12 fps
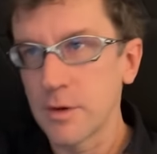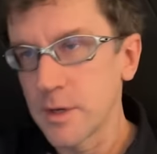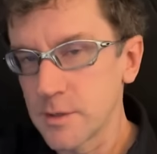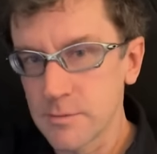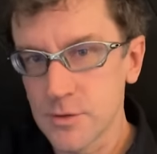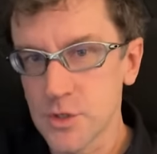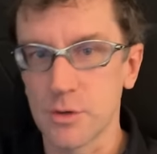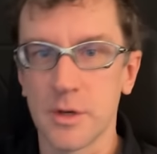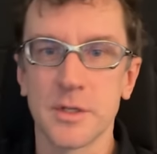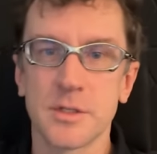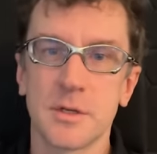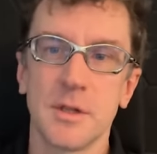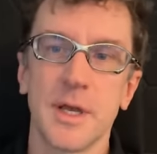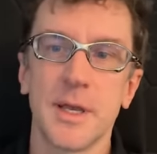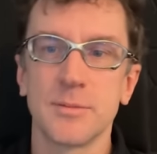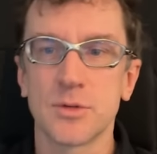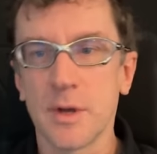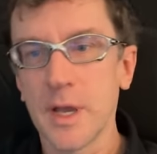insurance
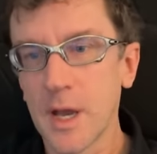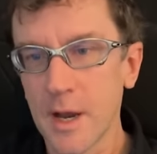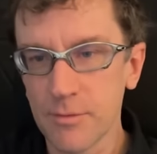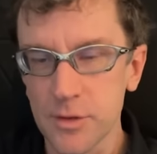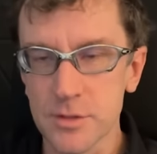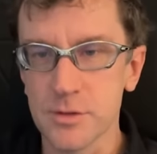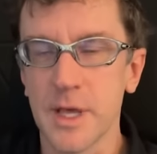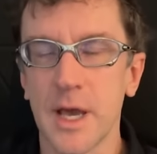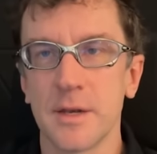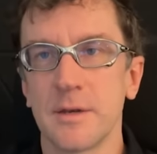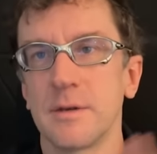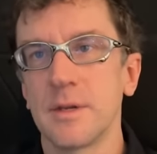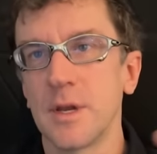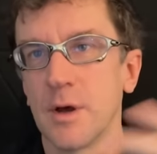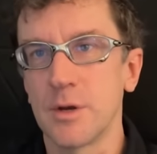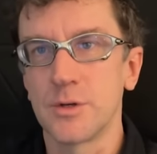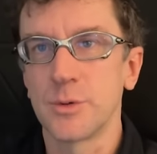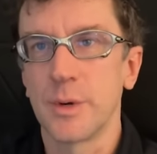claims or A I for this or that. And, you know, I
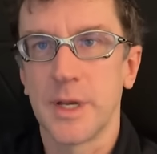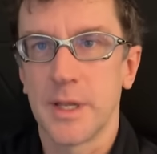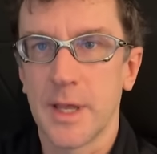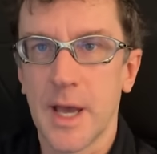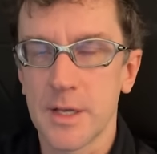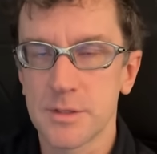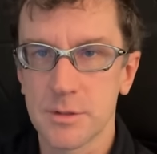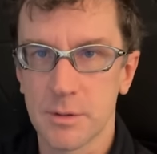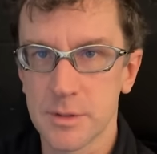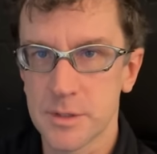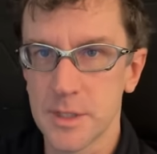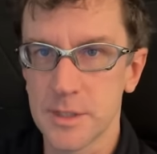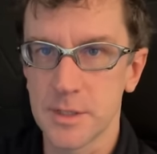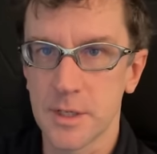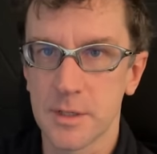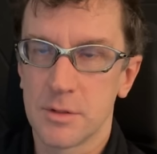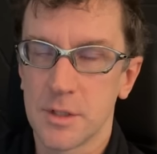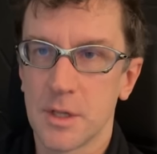don't do any of that. So it's easy
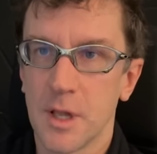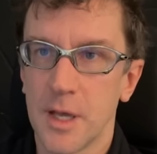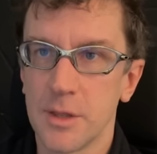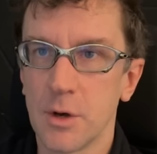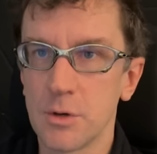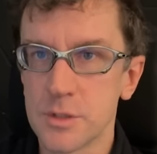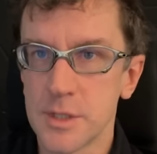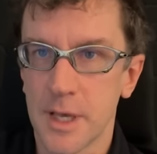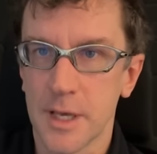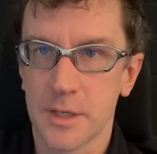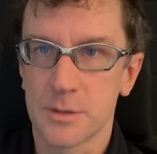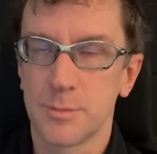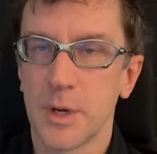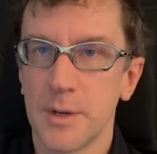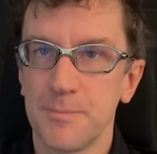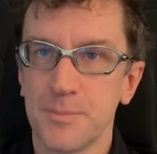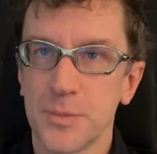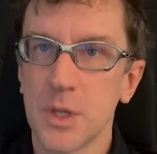to decline those things. But,
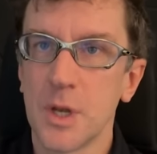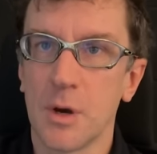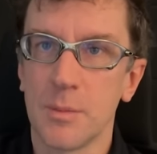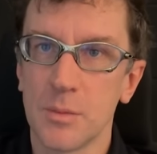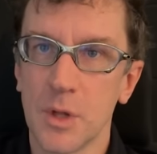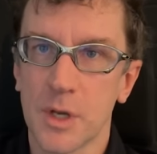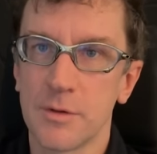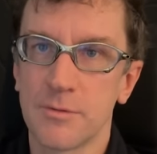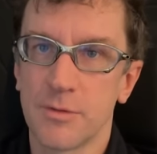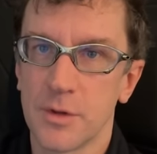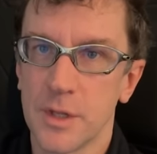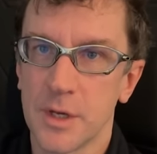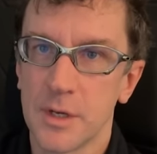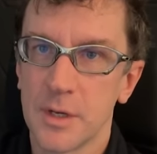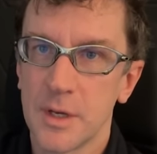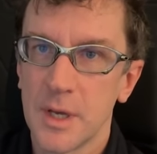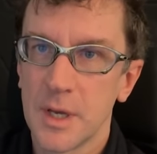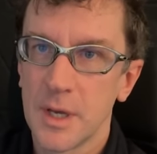you know, I'm looking for the,
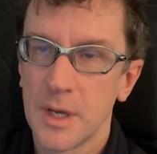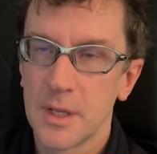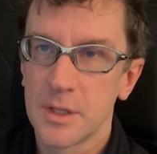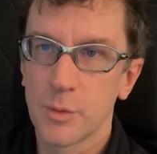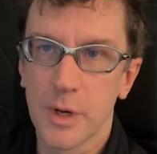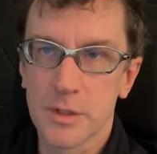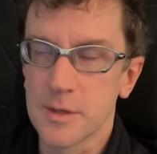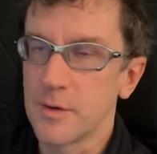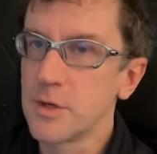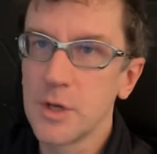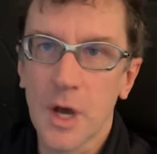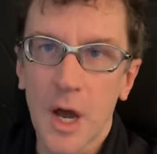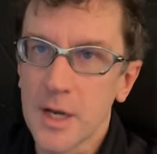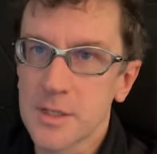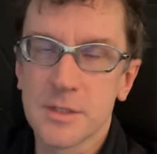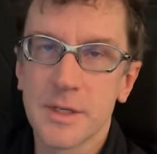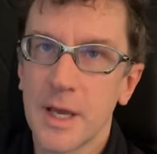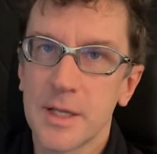the weird. So and
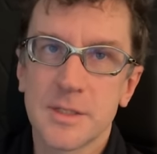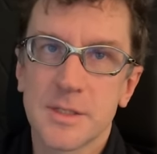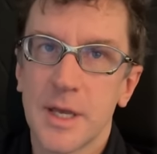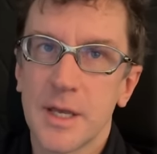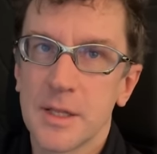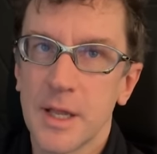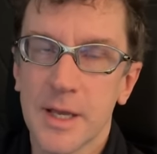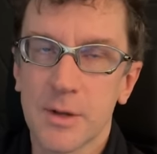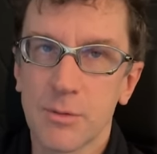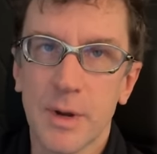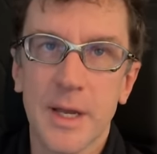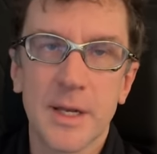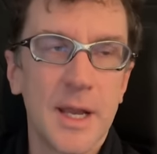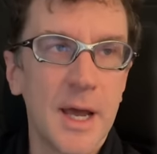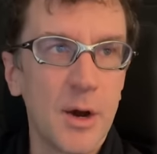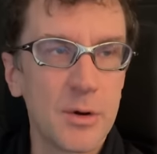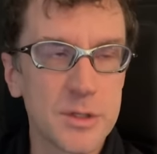honestly, I'd say like right now, it's